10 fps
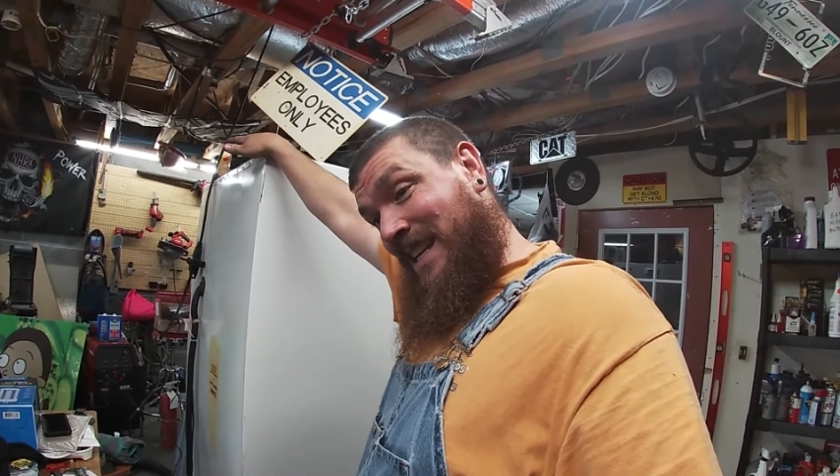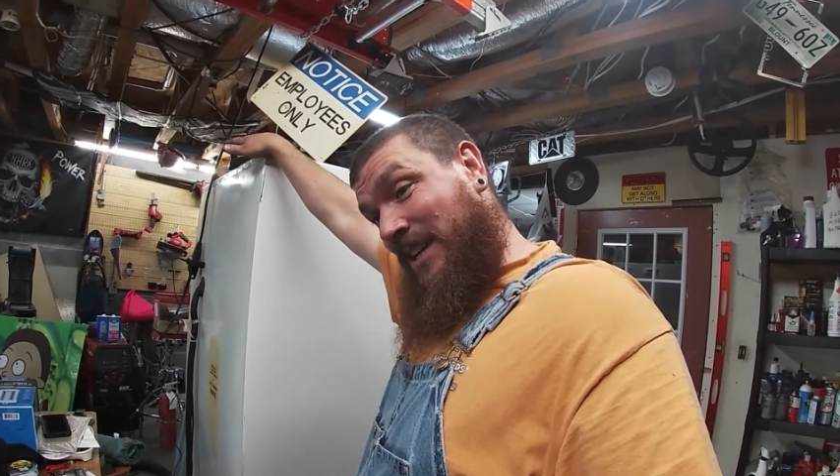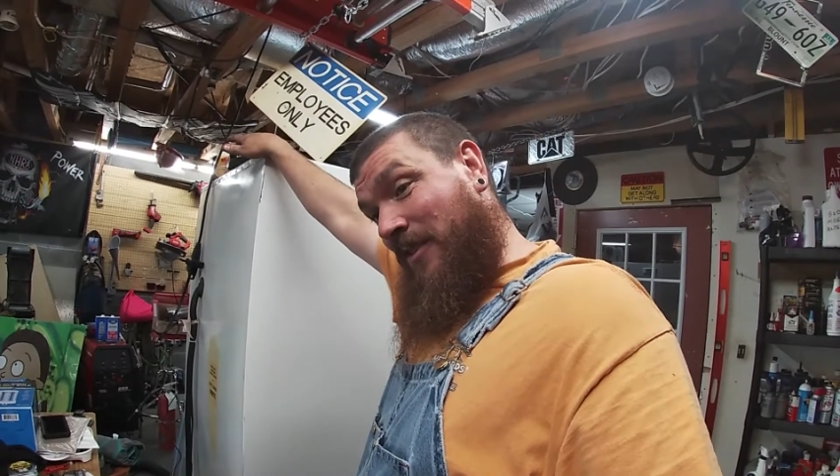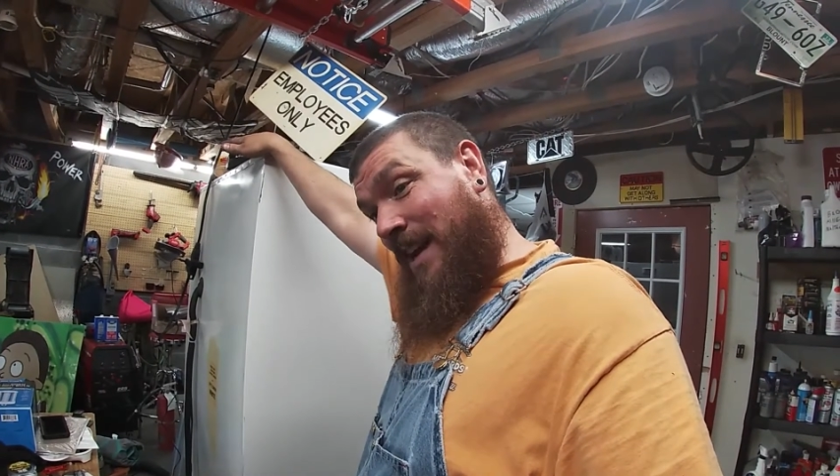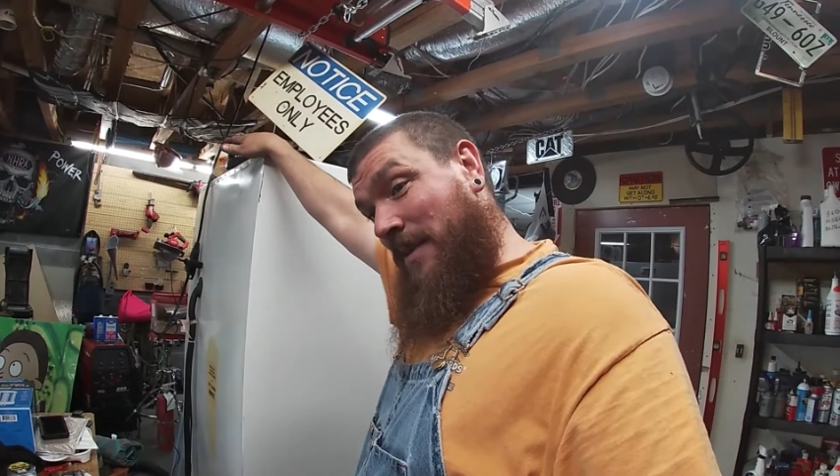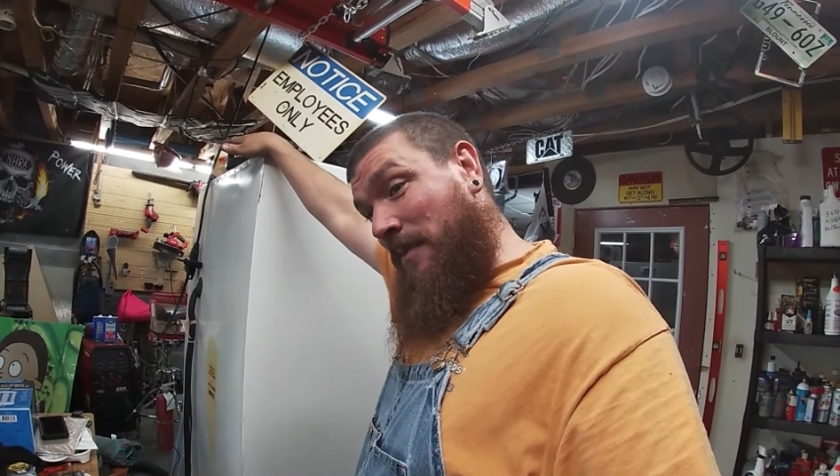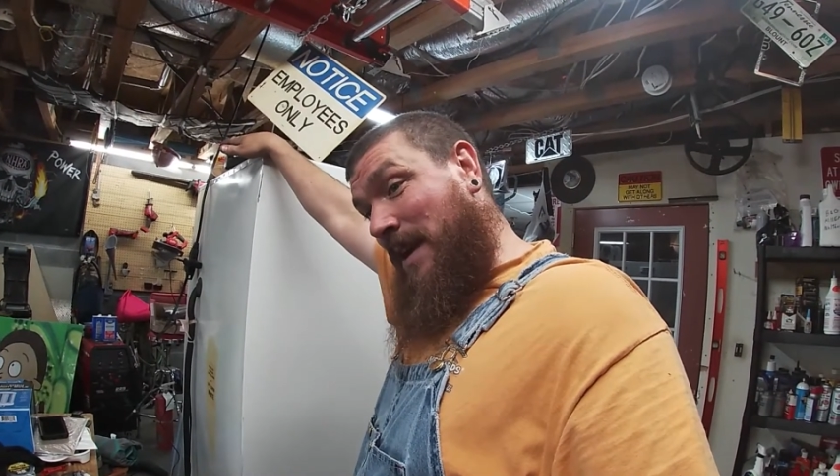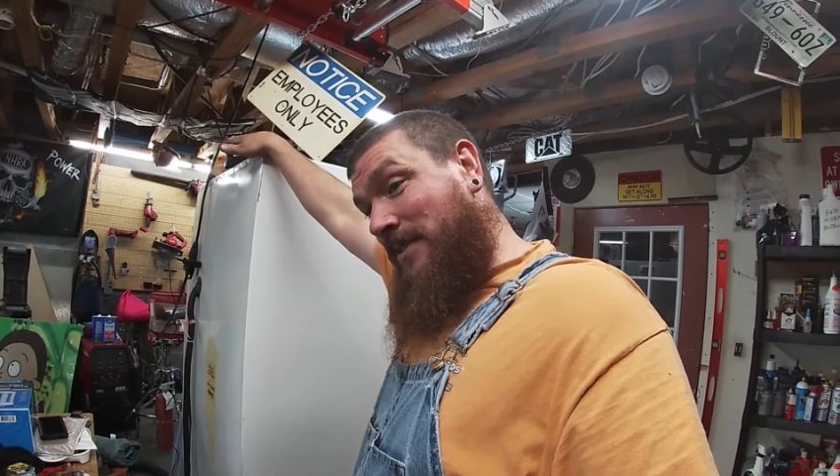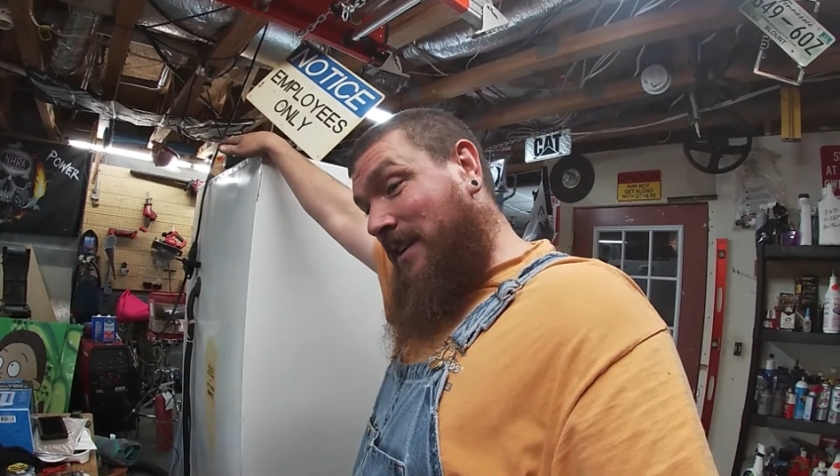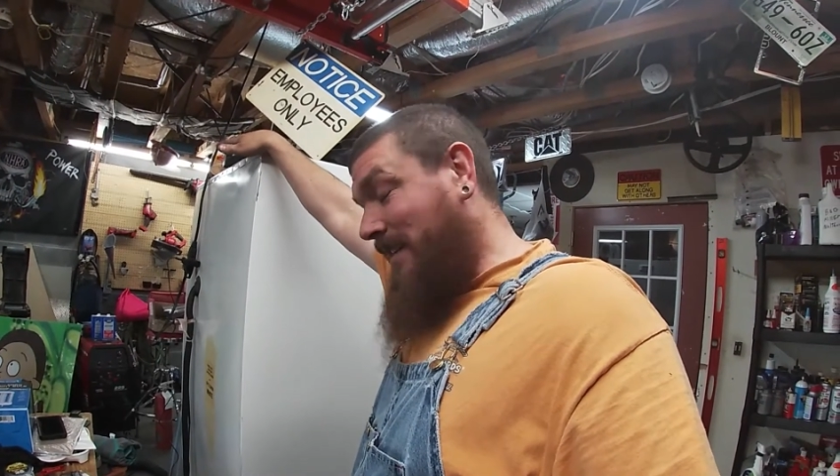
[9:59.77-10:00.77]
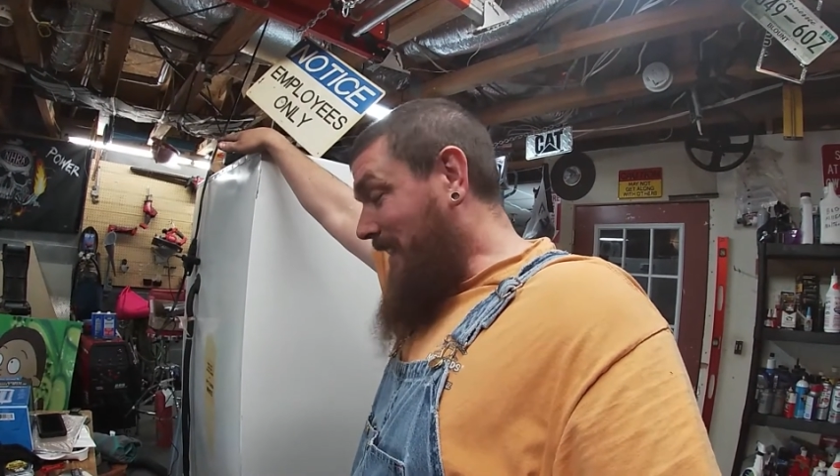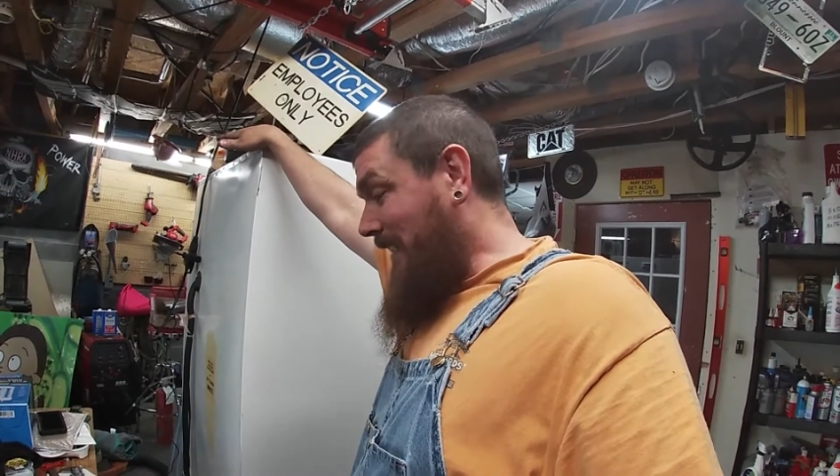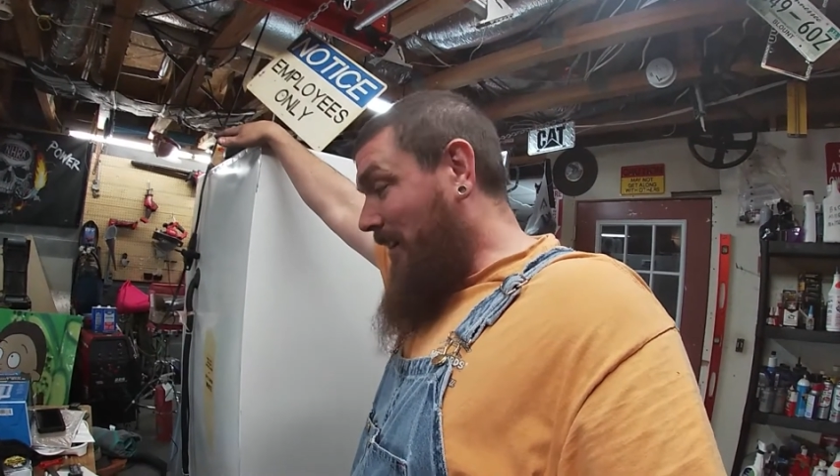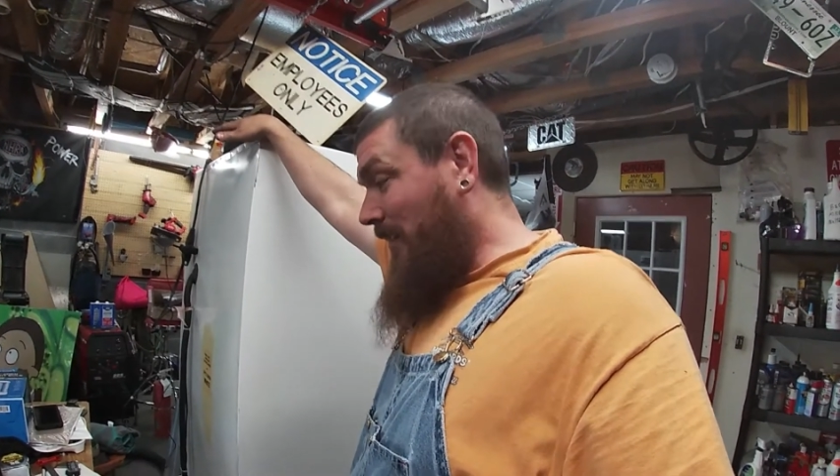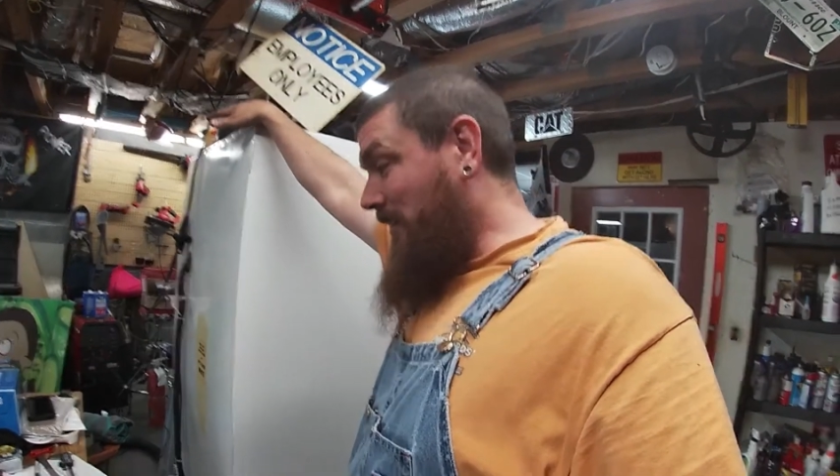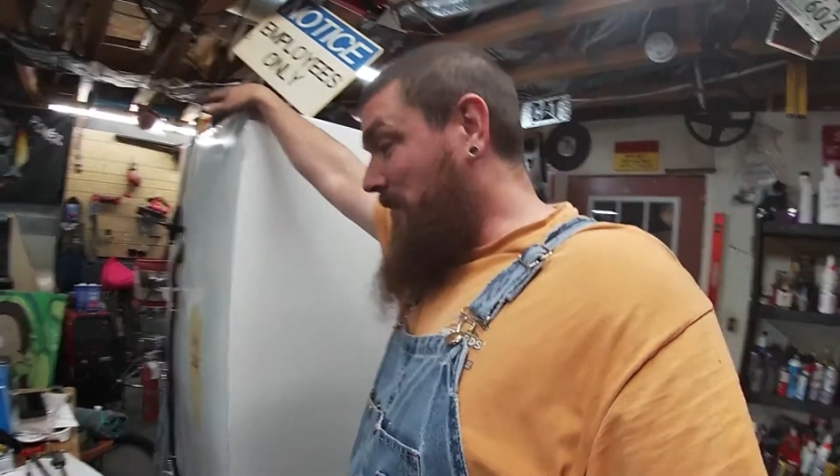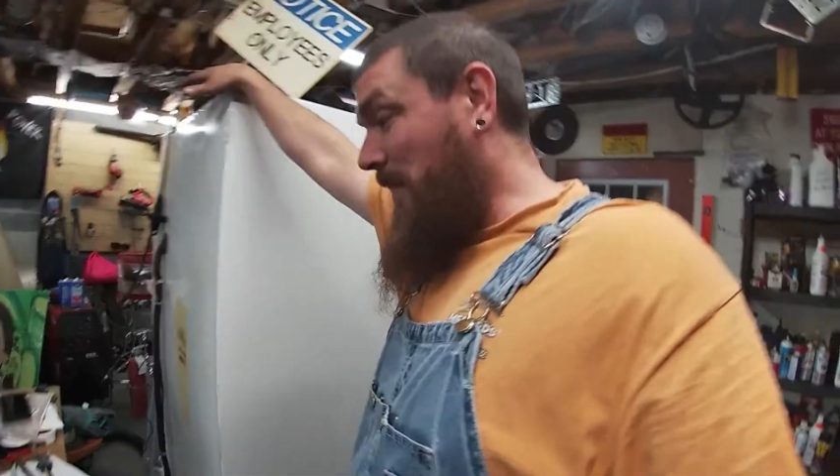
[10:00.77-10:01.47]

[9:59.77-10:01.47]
and you know, I had to measure, I had to take all these